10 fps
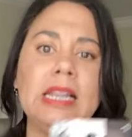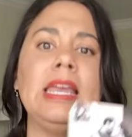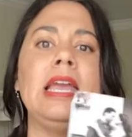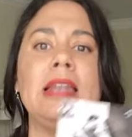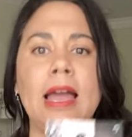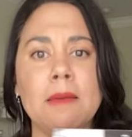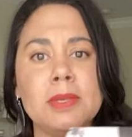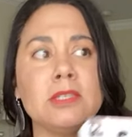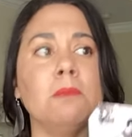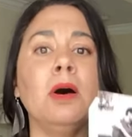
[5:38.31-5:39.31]
Lee, Naima
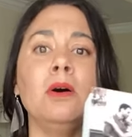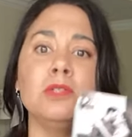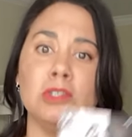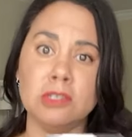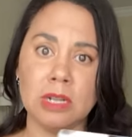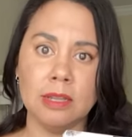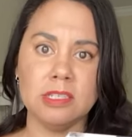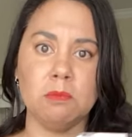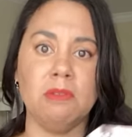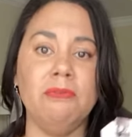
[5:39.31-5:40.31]
Simone, Susan Elizabeth